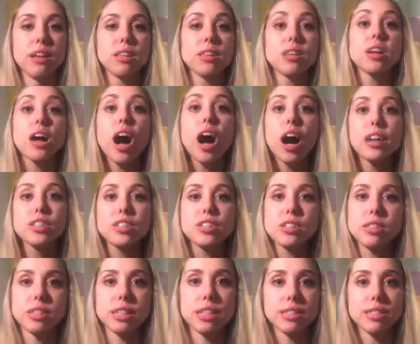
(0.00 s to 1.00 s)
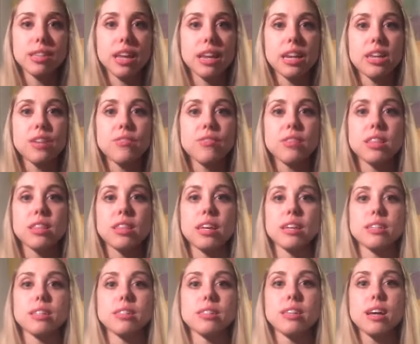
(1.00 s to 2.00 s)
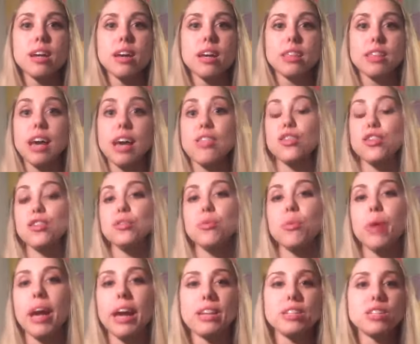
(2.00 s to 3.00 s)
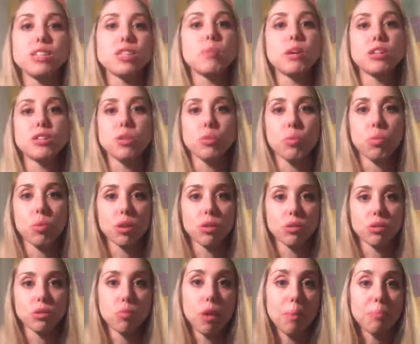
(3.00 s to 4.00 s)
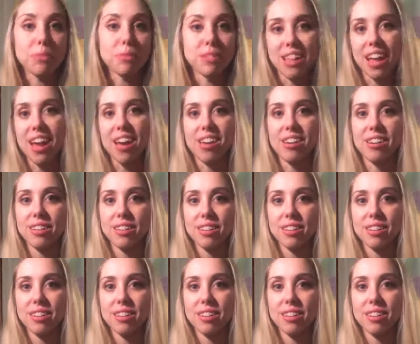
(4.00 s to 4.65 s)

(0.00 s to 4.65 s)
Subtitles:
the consciousness that even things that the New Age spiritual world represent,